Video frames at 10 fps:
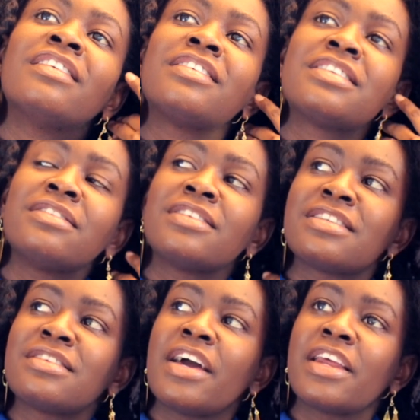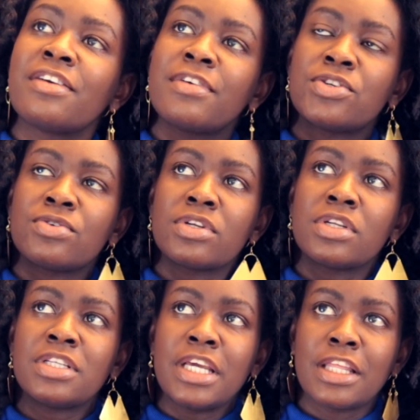Still deciding if I should
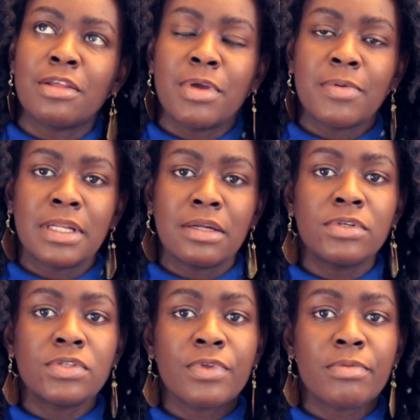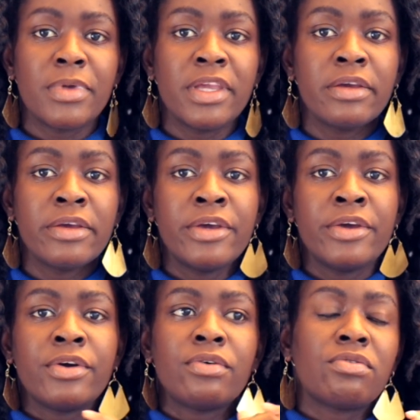take the baby clothes with me
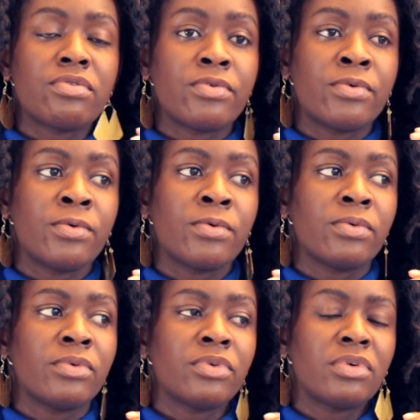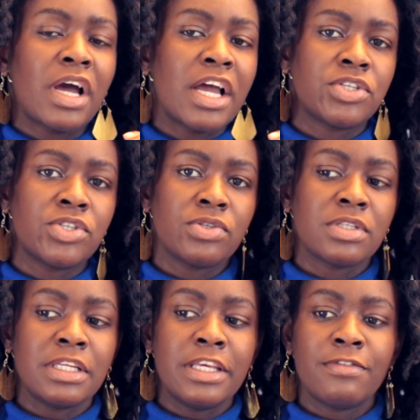or I
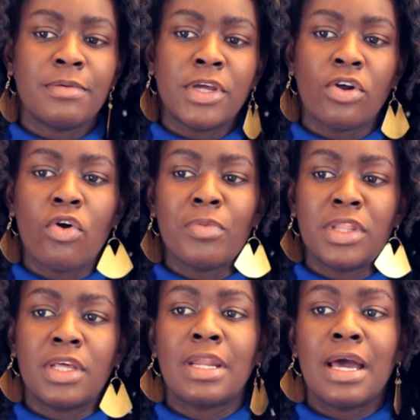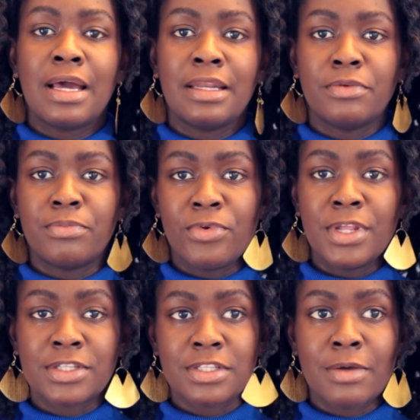should leave them at home and then Ali
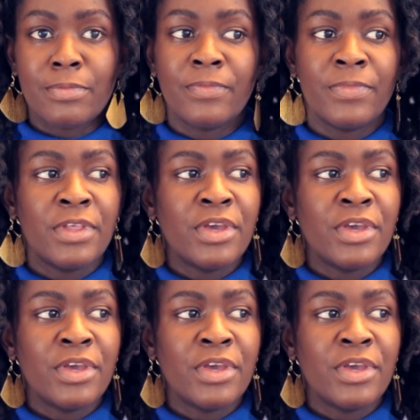brings them